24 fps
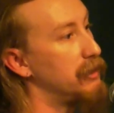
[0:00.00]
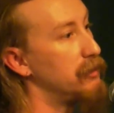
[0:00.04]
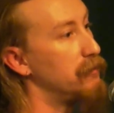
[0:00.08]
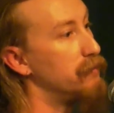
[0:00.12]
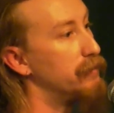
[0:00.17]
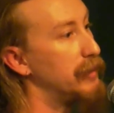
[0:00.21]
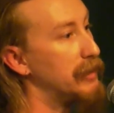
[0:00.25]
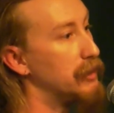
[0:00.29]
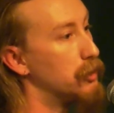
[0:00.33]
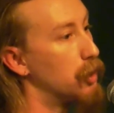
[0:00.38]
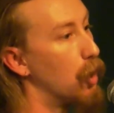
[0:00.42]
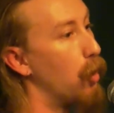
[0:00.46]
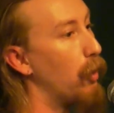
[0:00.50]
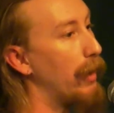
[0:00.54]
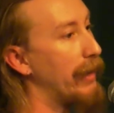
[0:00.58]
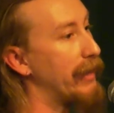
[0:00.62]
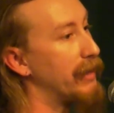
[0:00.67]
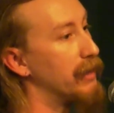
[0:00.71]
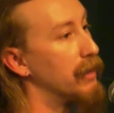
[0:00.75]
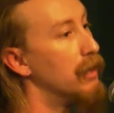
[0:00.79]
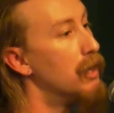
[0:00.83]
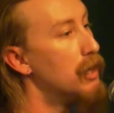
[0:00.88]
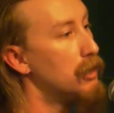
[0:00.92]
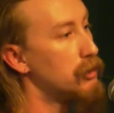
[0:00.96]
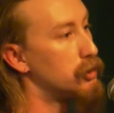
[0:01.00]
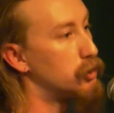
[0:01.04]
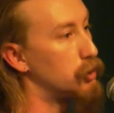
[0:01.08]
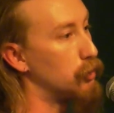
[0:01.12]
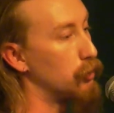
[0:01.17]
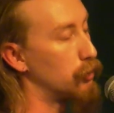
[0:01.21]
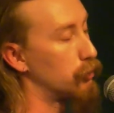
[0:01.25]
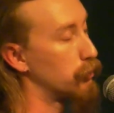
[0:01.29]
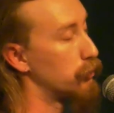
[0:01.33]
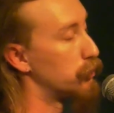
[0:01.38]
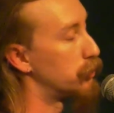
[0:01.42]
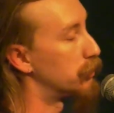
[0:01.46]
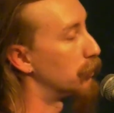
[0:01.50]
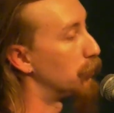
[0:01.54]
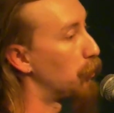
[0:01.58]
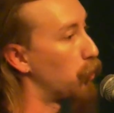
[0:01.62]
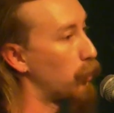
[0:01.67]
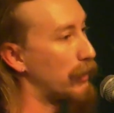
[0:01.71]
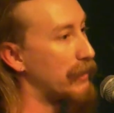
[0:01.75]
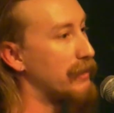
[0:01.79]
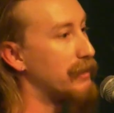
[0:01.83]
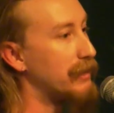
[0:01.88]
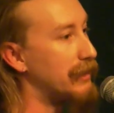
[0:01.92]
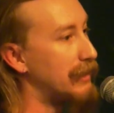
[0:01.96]
You've been going through some
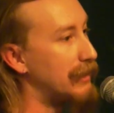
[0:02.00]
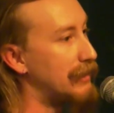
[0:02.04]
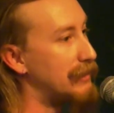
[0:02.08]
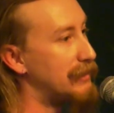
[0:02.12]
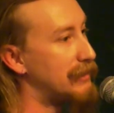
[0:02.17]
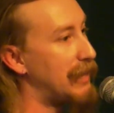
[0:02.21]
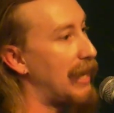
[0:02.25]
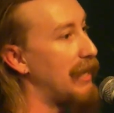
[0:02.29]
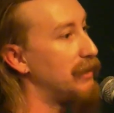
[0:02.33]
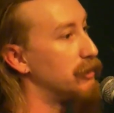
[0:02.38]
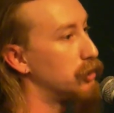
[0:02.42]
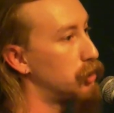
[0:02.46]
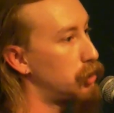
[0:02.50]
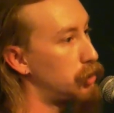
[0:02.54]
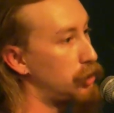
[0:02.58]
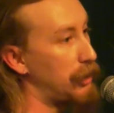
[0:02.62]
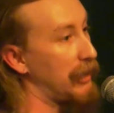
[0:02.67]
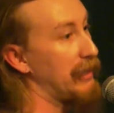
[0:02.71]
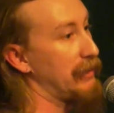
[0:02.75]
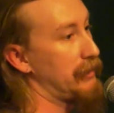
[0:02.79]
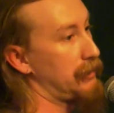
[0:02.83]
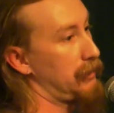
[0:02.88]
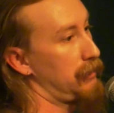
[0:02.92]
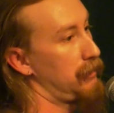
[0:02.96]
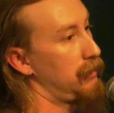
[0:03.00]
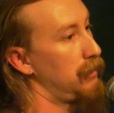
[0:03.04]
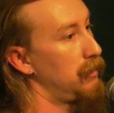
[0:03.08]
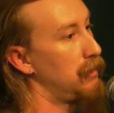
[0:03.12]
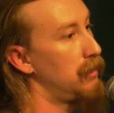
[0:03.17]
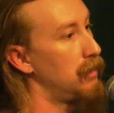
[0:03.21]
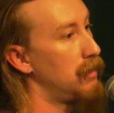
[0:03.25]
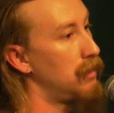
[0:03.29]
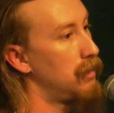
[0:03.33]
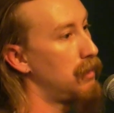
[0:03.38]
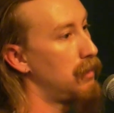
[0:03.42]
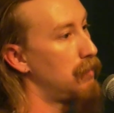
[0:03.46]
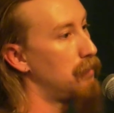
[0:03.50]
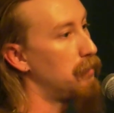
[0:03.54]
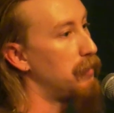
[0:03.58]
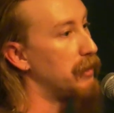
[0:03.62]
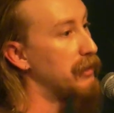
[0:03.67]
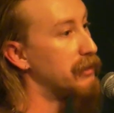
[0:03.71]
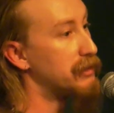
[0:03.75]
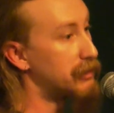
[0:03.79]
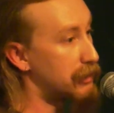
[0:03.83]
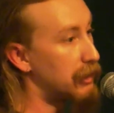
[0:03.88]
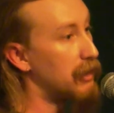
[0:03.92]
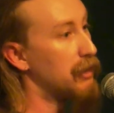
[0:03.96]
really intense shit, but
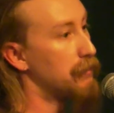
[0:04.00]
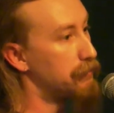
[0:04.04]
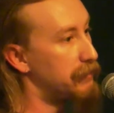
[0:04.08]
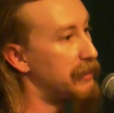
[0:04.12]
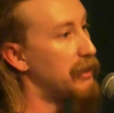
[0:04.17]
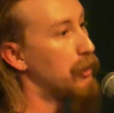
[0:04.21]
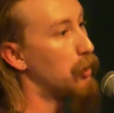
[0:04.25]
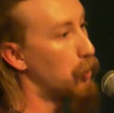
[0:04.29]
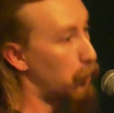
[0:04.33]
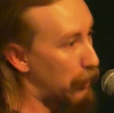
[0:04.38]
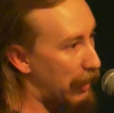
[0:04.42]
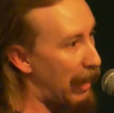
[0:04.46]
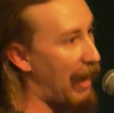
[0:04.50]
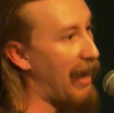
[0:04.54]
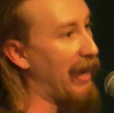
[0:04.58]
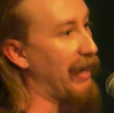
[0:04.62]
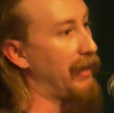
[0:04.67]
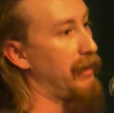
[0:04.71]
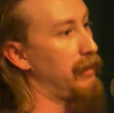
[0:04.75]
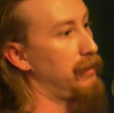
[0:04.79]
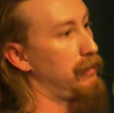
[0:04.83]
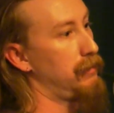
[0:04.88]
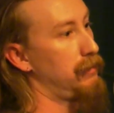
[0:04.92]
it's going to be okay.